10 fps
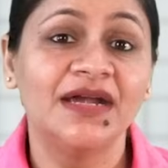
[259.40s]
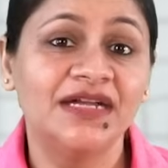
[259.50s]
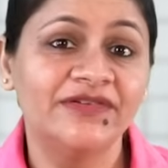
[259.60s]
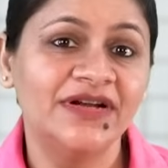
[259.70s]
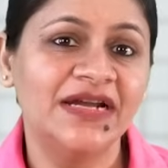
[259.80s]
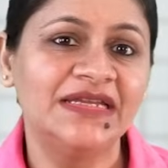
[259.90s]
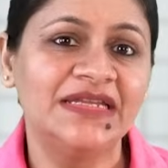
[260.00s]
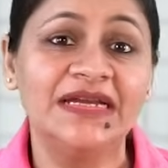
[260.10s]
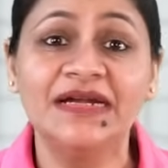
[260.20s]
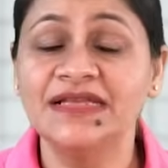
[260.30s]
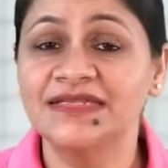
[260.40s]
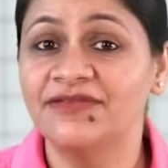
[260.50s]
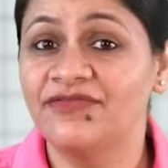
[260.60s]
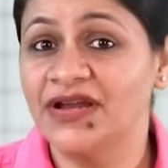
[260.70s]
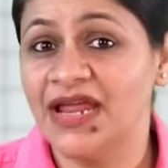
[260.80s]
Dividend yield is
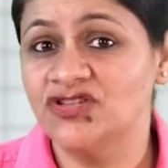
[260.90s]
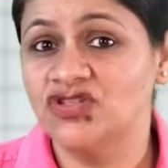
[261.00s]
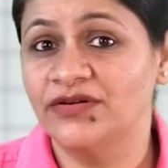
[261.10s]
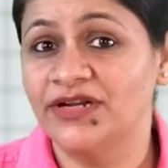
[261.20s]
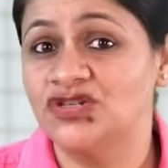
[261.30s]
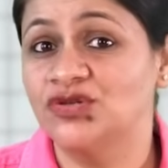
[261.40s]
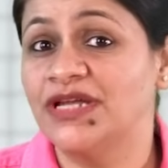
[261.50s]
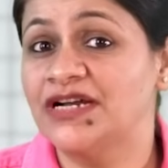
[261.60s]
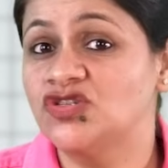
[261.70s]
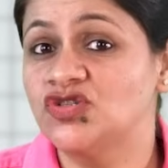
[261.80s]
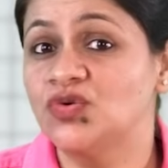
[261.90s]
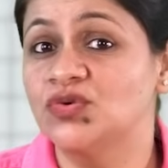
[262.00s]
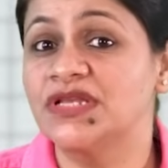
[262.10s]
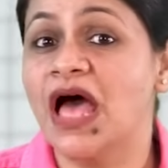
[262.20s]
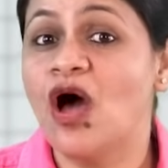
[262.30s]
the financial ratio that
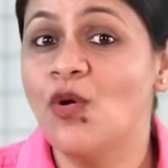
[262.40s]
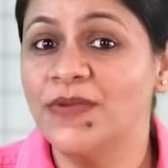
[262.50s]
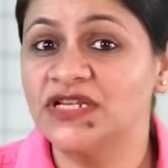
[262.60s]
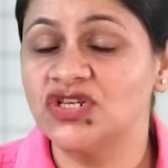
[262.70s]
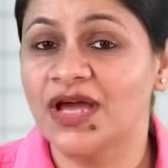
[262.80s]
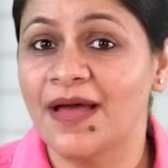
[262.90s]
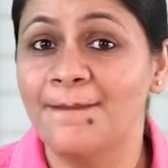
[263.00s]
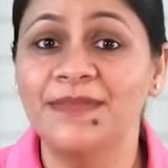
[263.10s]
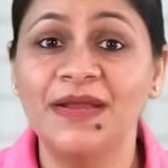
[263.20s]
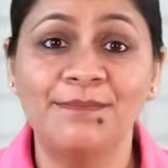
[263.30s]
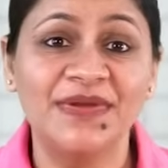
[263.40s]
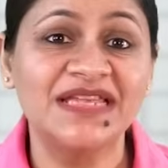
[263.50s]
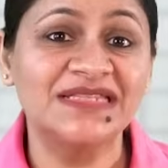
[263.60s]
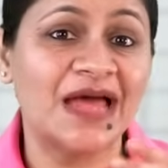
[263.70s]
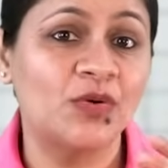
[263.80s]
shows how much a company
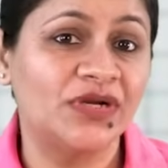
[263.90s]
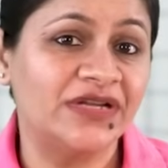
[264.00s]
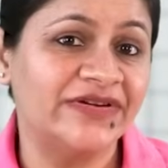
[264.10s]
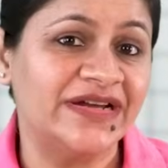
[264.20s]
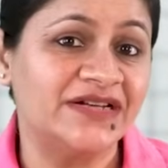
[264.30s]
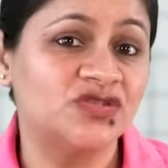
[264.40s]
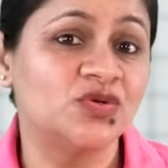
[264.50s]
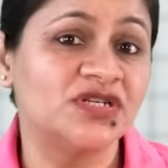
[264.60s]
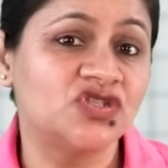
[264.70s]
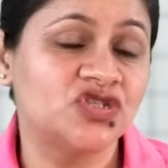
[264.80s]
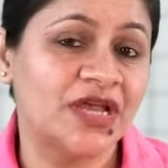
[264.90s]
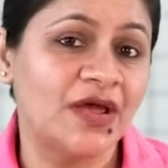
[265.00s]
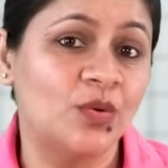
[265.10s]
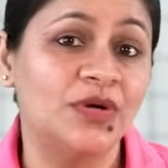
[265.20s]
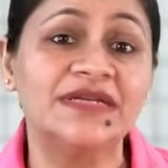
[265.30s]
pays out dividends to its
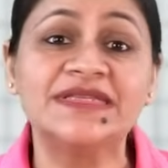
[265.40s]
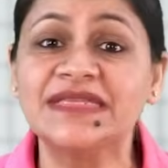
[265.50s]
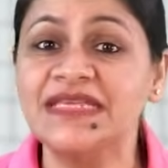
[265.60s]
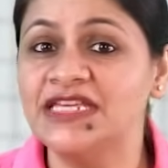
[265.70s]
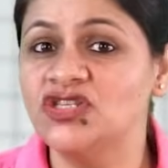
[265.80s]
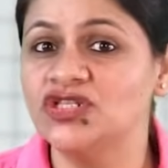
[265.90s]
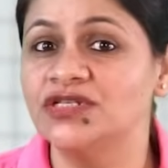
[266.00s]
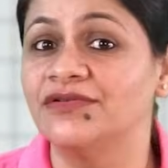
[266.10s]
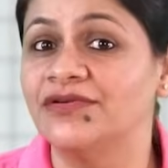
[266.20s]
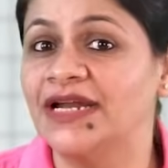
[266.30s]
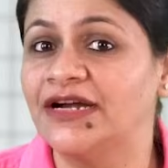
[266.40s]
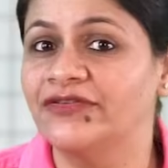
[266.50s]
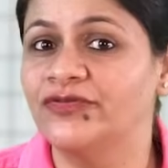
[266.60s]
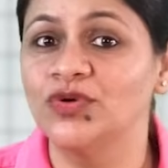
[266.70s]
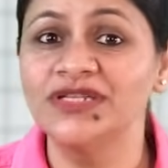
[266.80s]
shareholders each year
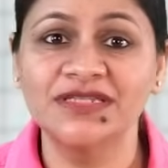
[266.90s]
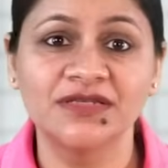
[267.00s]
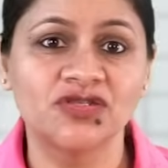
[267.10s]
relative to its